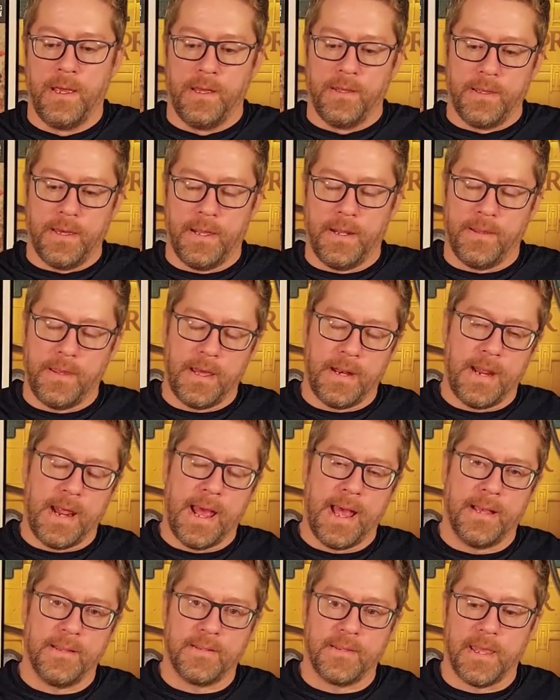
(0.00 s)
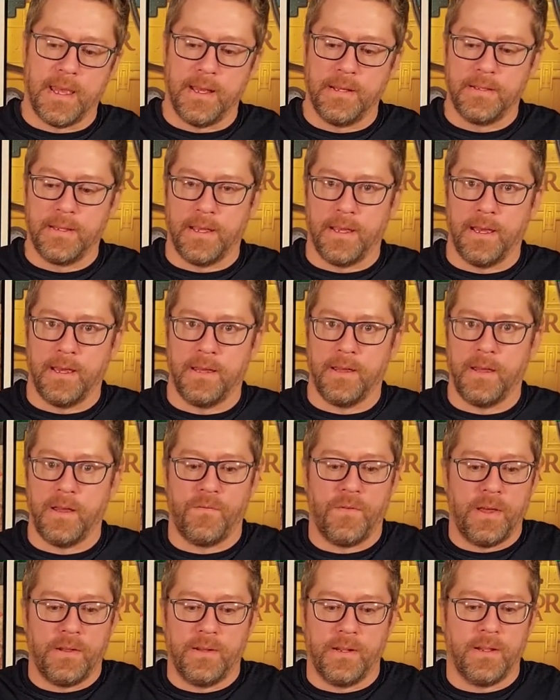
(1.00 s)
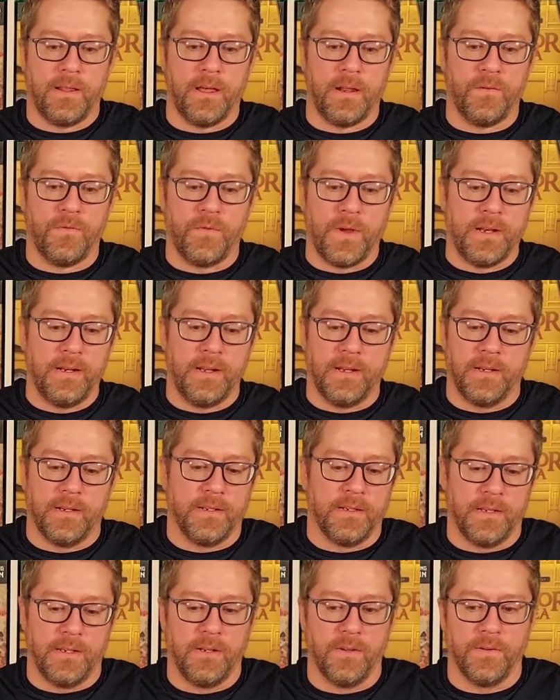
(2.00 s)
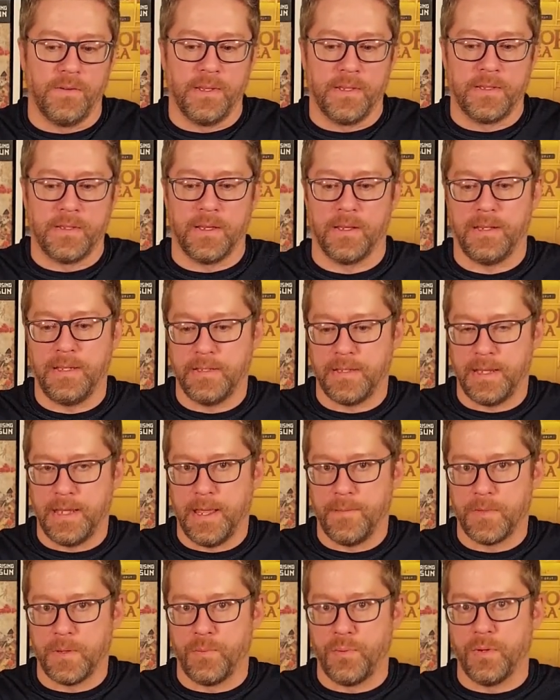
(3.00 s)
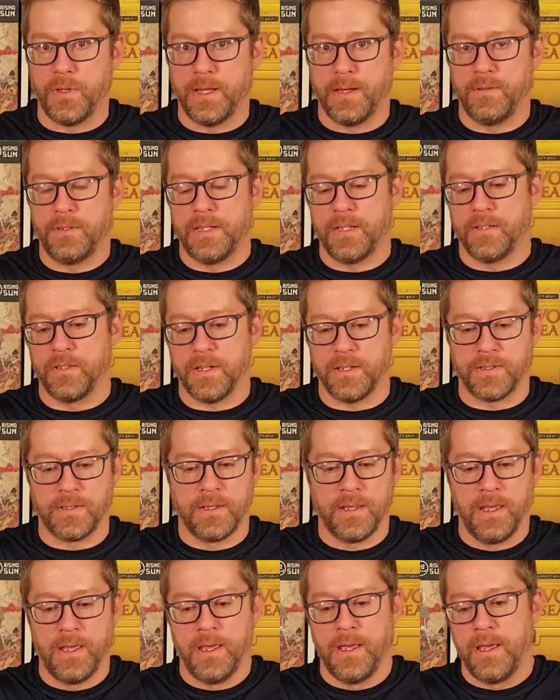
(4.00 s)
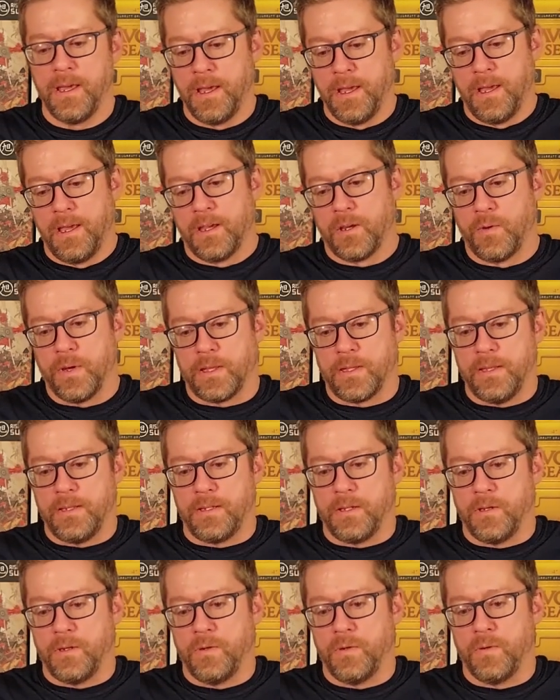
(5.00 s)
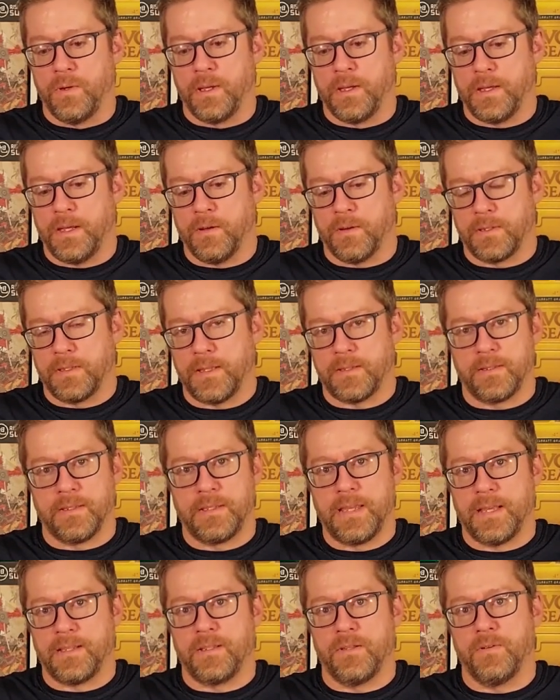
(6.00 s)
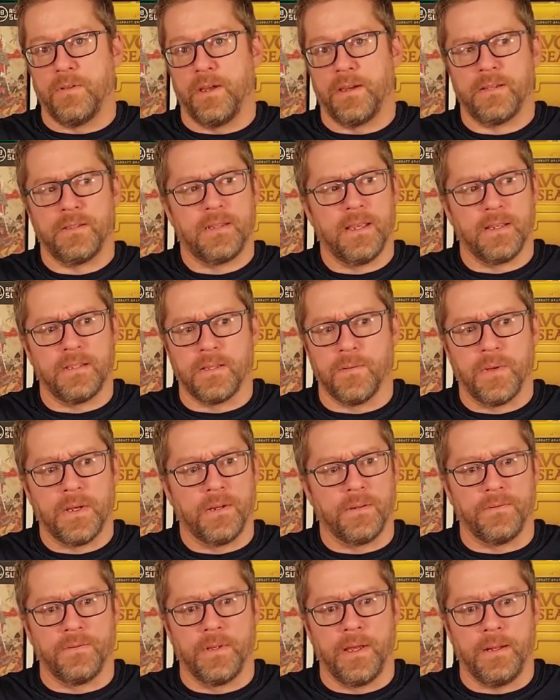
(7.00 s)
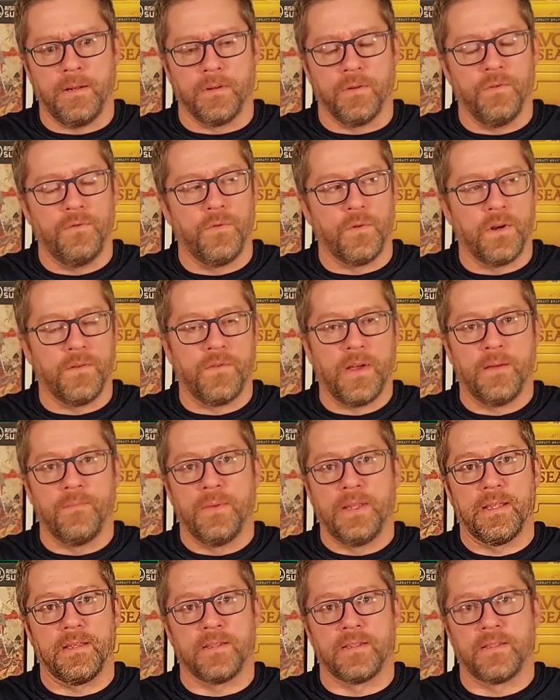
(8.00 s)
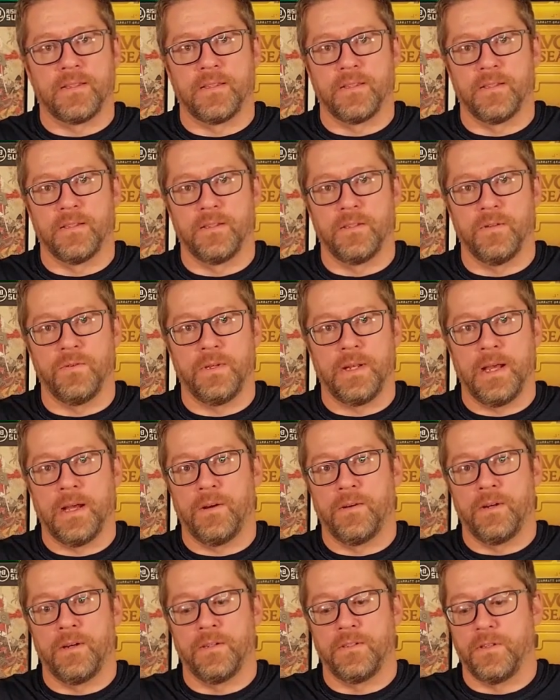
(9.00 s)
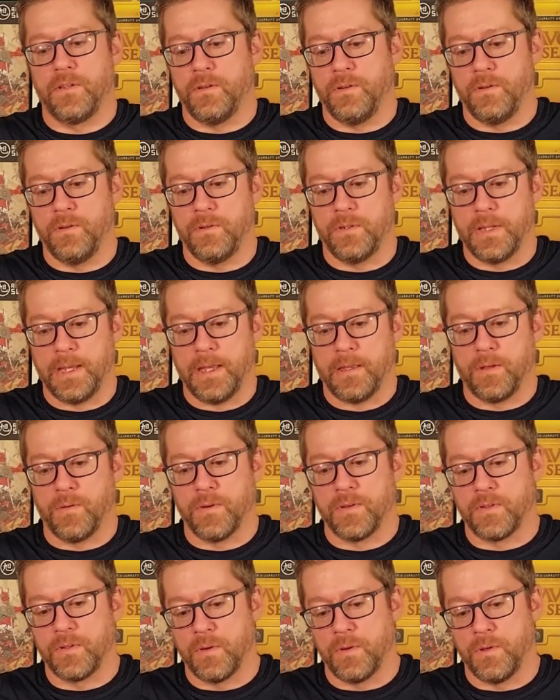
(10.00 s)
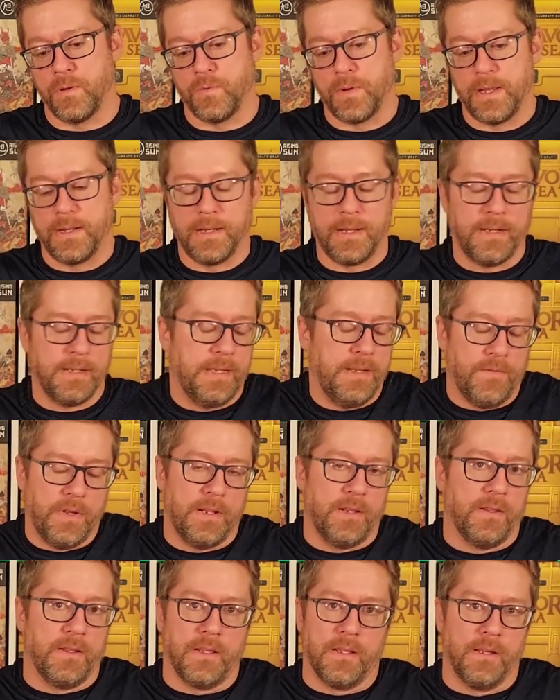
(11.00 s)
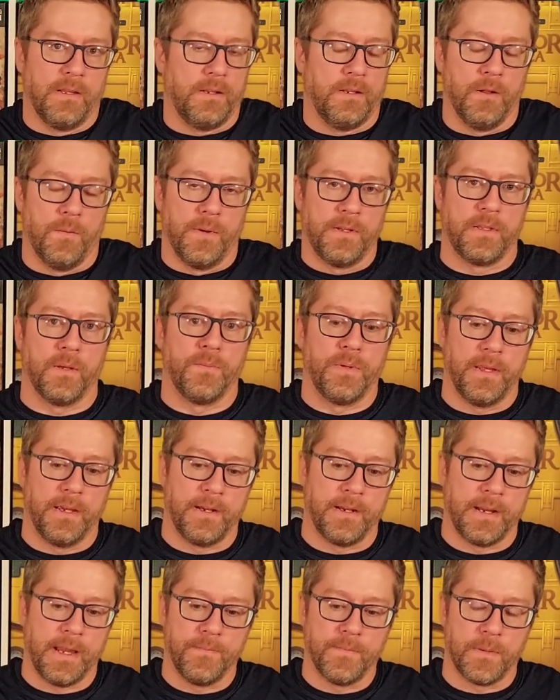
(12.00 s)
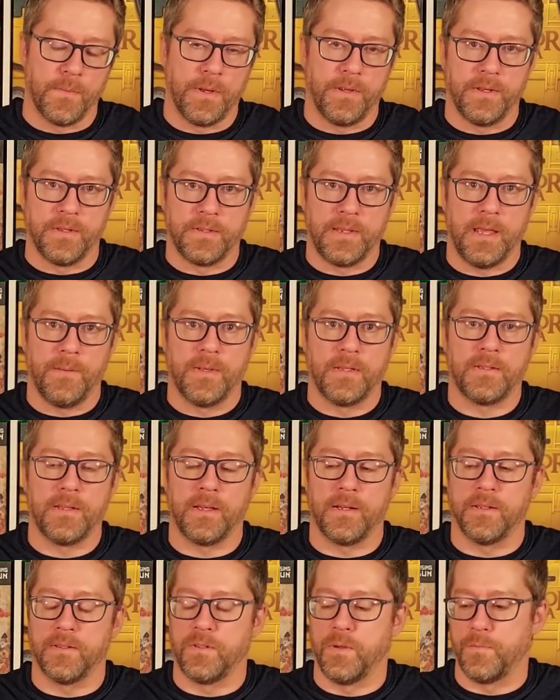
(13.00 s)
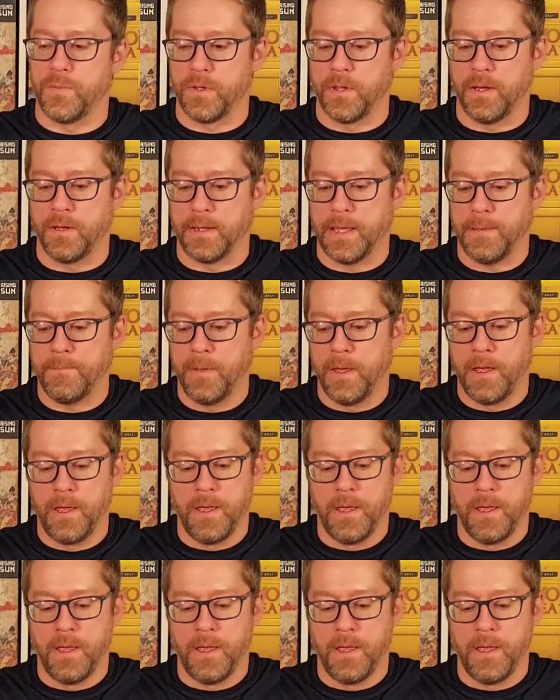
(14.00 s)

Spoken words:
That it has that. I found it a lot of fun, and it's an easy game to pull out and just quickly do. It doesn't take too long. It takes about 45 minutes to an hour to get through a solo run, and even the multiplayer game's about the same. It's not a super long game.